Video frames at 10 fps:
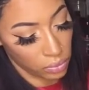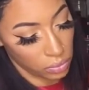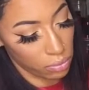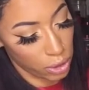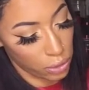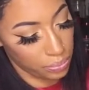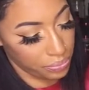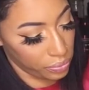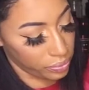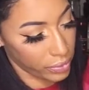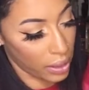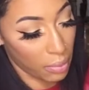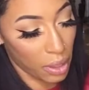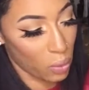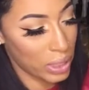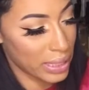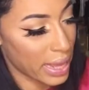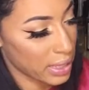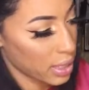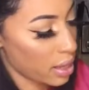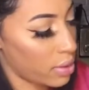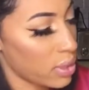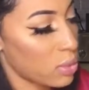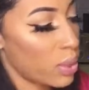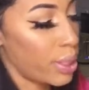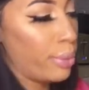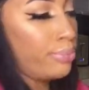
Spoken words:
Boom. And then I'm gonna whisk that together as well.